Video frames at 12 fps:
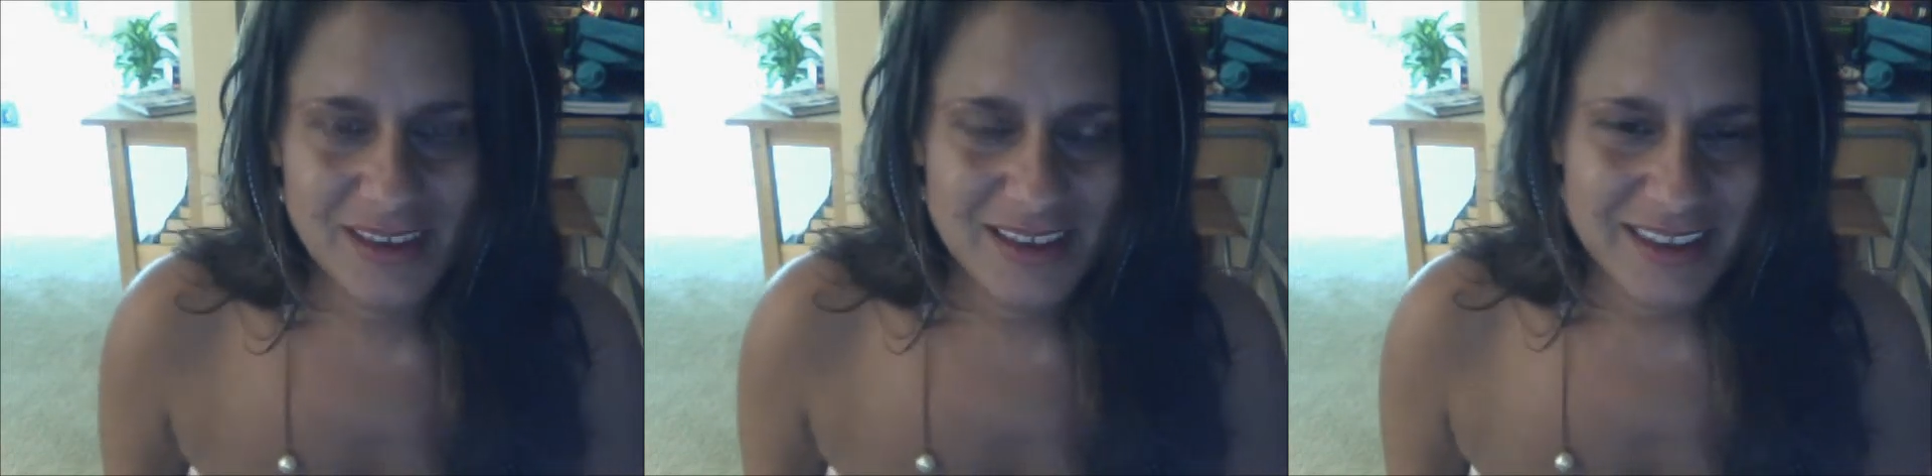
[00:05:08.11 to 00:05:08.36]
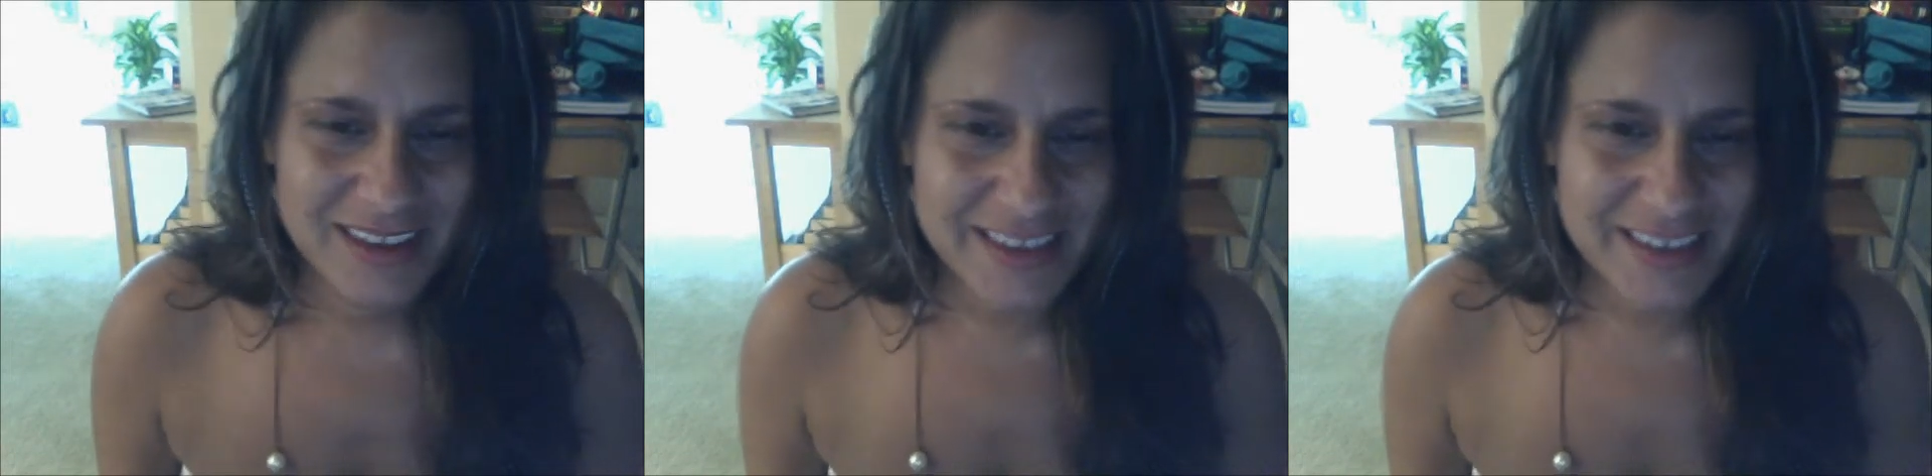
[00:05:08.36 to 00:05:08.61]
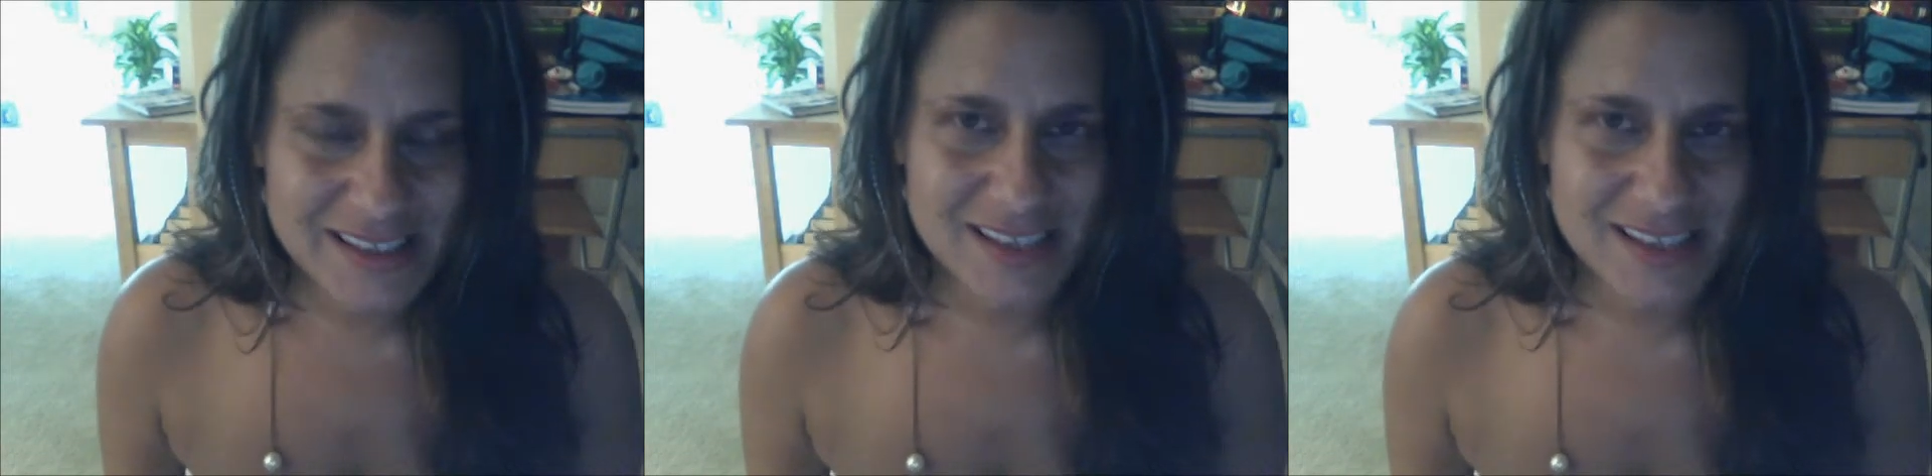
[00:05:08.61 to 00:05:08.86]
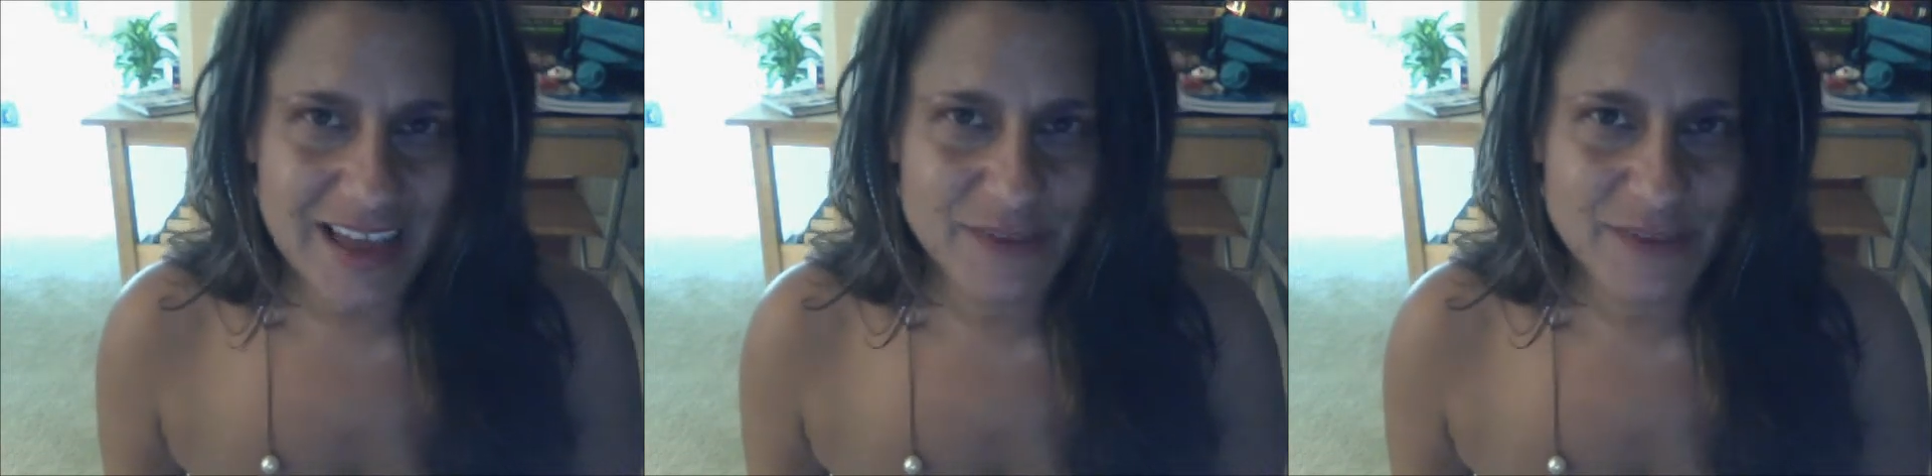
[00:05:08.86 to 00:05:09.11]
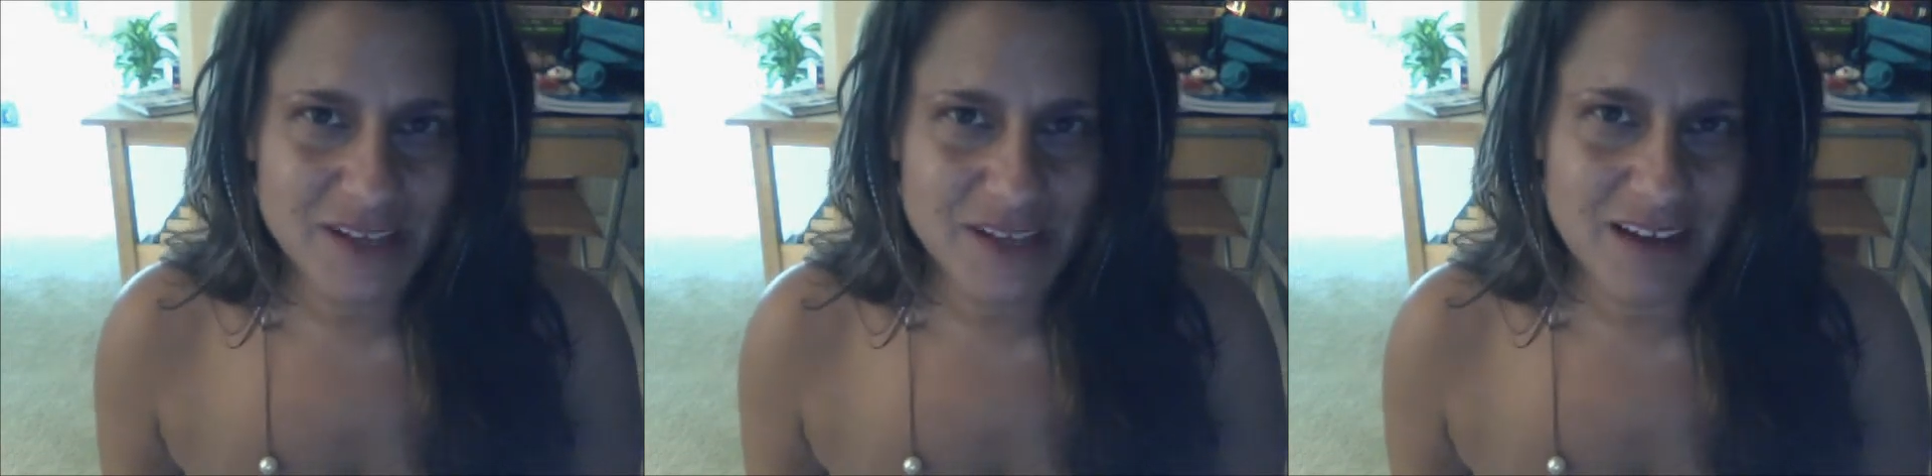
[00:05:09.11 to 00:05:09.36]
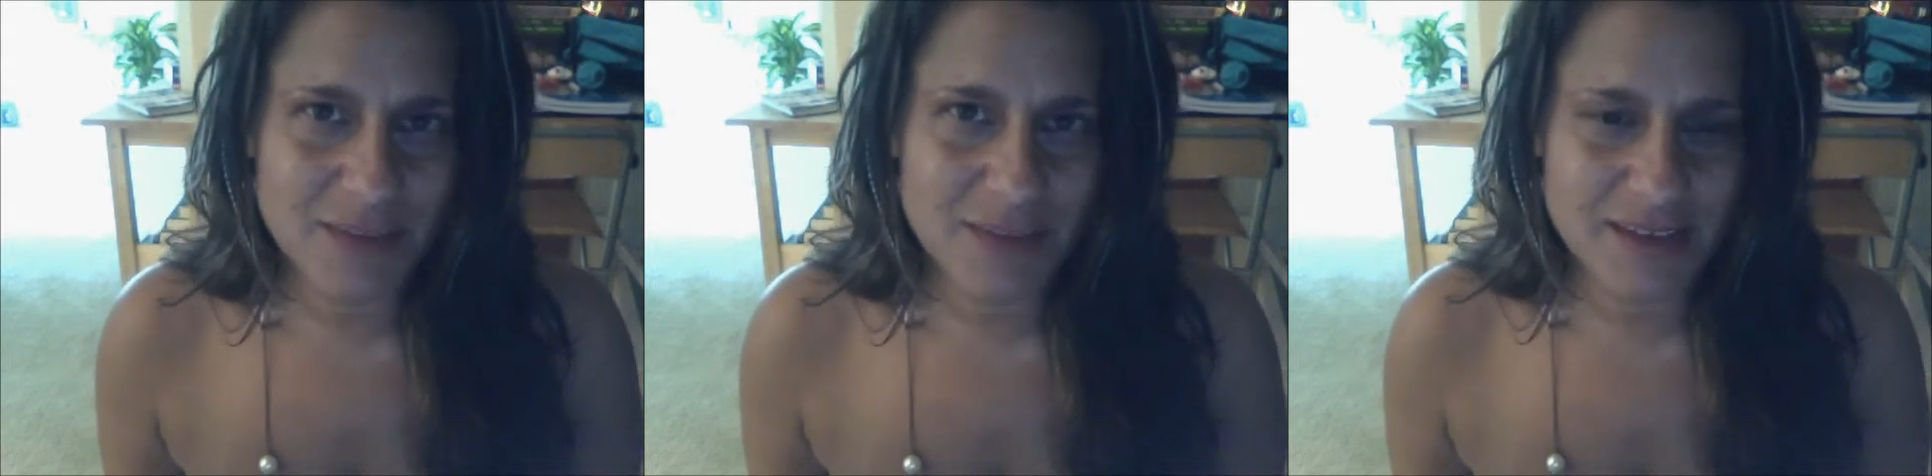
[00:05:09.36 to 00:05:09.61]
in this
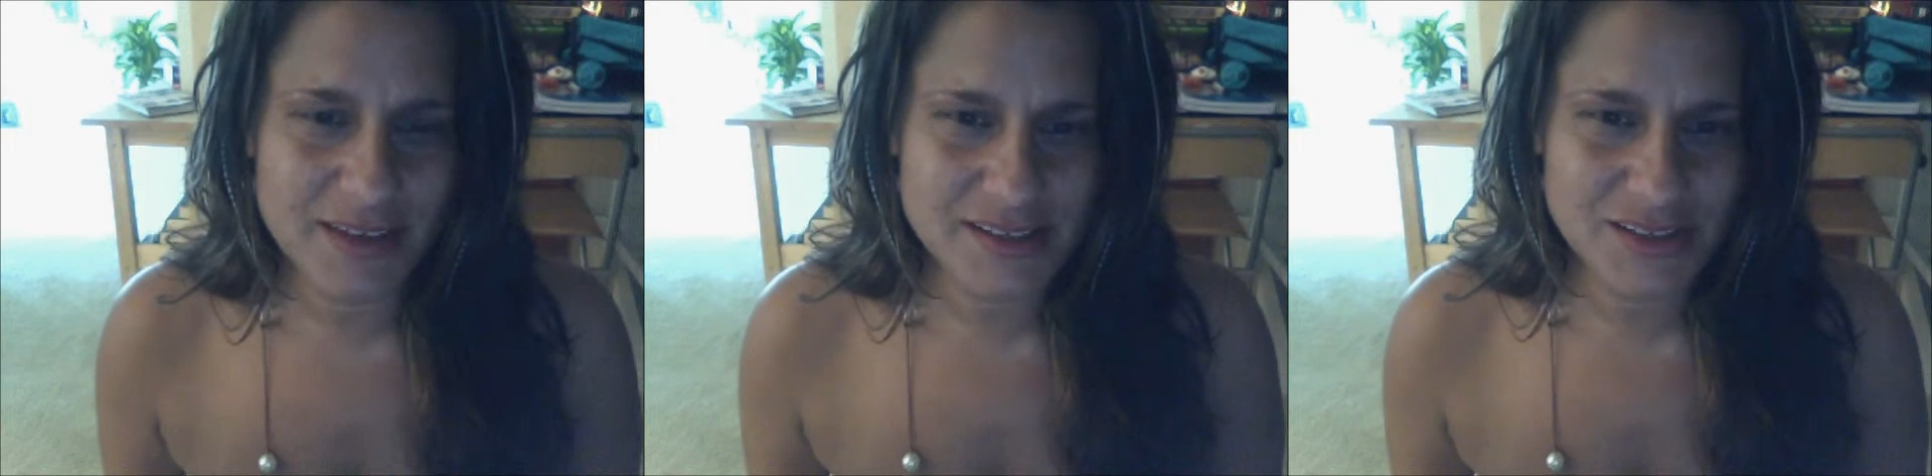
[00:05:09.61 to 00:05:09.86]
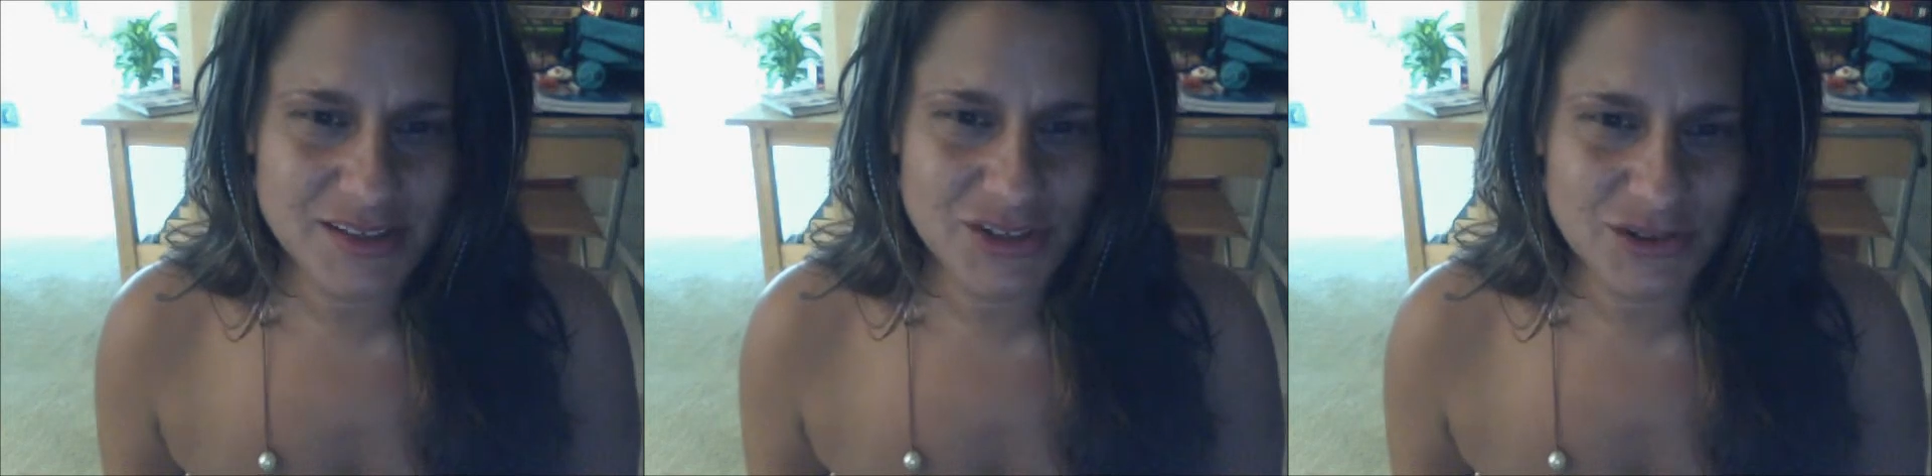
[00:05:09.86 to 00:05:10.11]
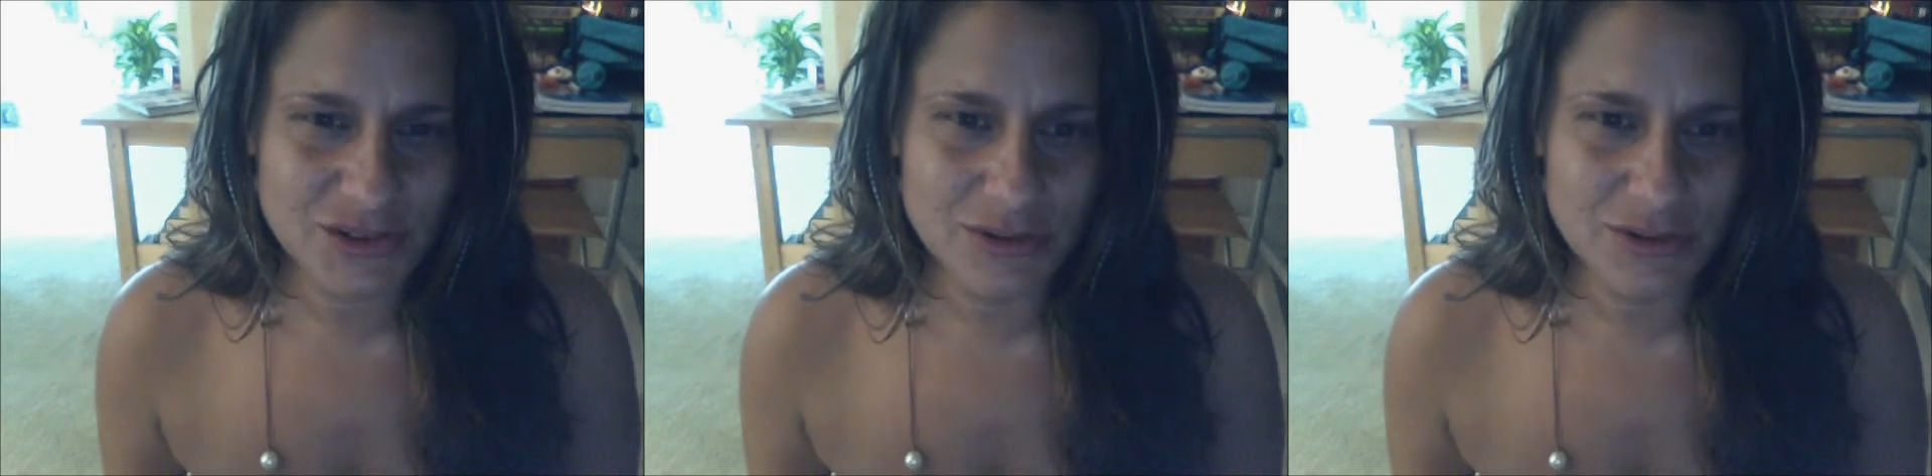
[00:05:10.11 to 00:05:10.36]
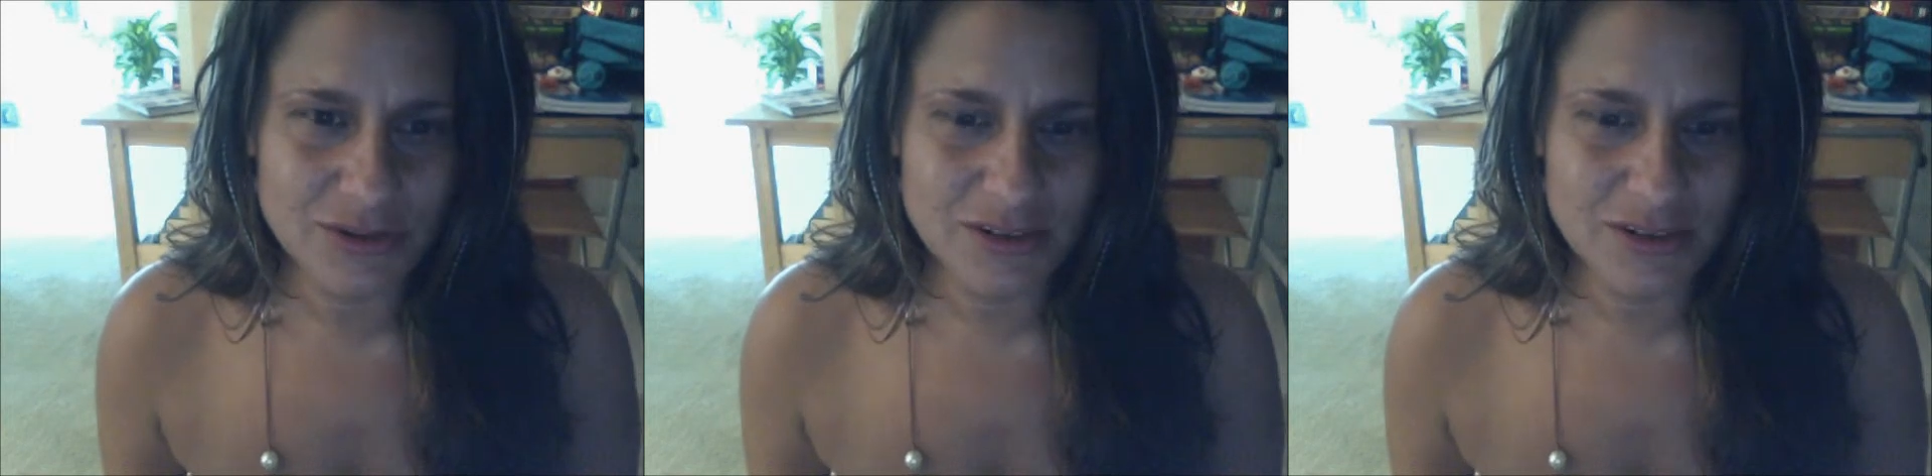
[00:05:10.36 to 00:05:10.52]
lifetime is to